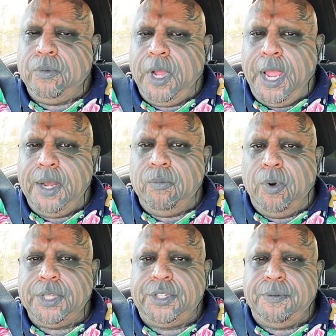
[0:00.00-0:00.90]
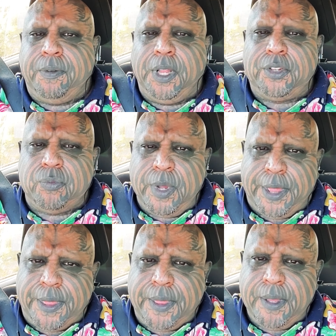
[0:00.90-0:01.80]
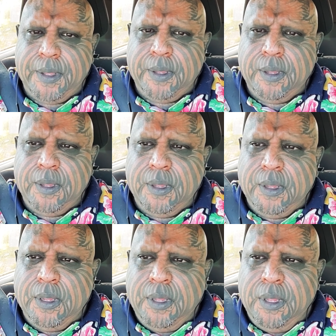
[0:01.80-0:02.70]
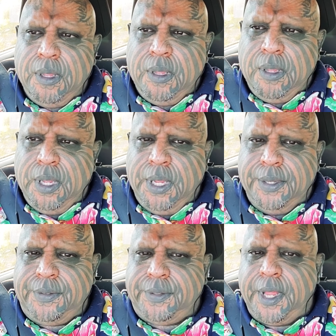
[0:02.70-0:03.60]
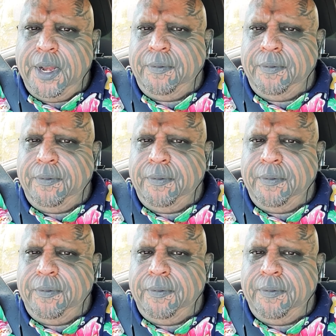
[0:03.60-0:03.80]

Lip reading: and what to flush with. Instead of